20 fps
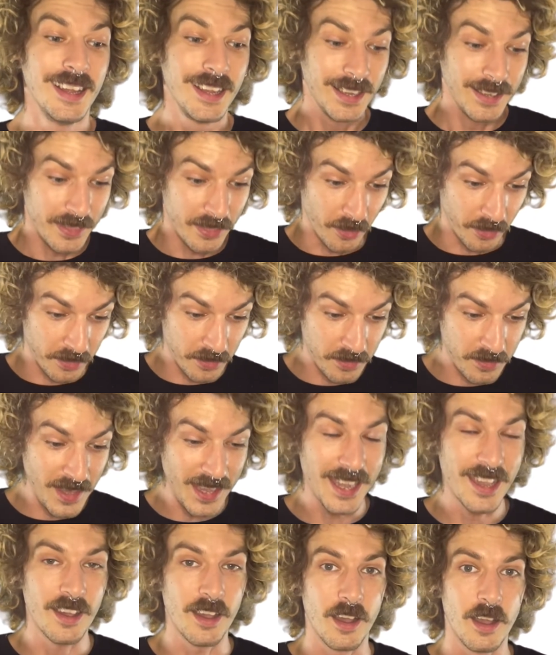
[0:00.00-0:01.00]
the
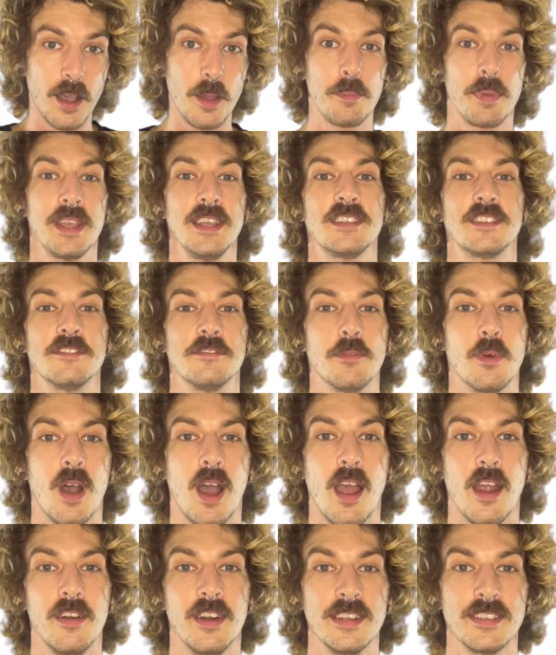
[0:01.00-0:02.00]
thicker a piece of
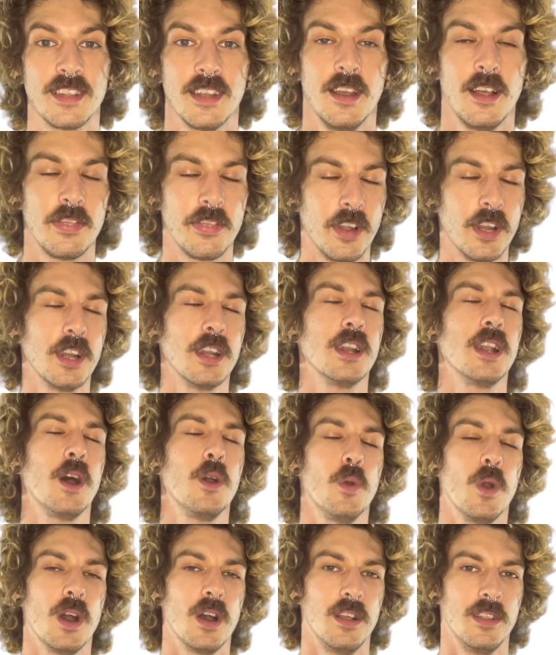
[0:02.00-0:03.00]
wire is, the
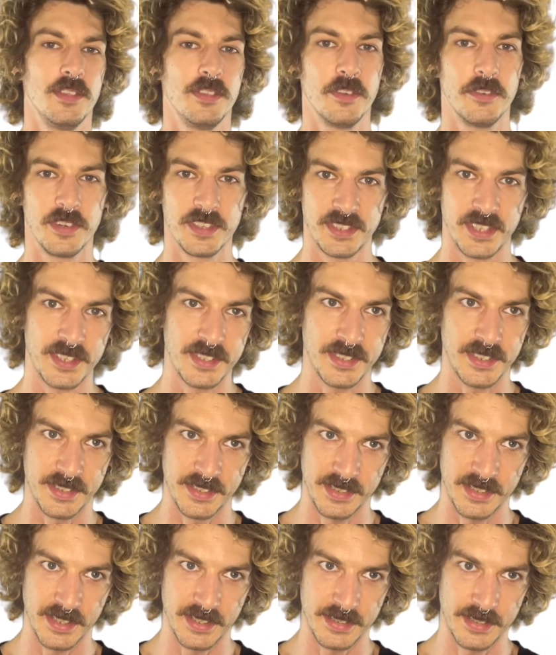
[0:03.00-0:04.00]
lower the
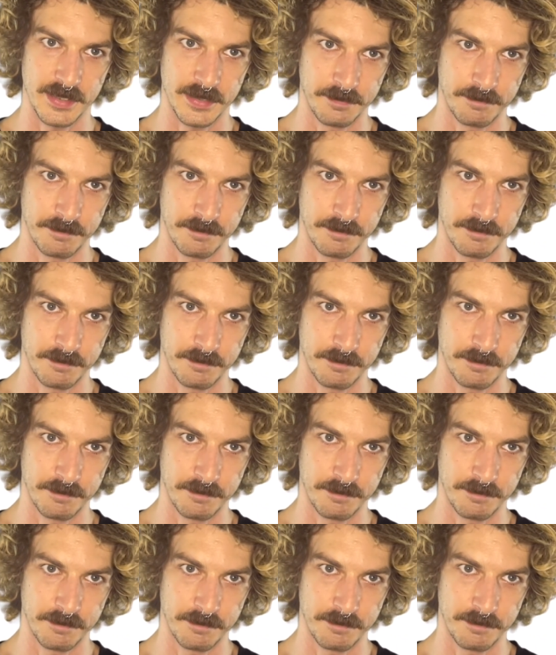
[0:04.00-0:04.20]
resistance is.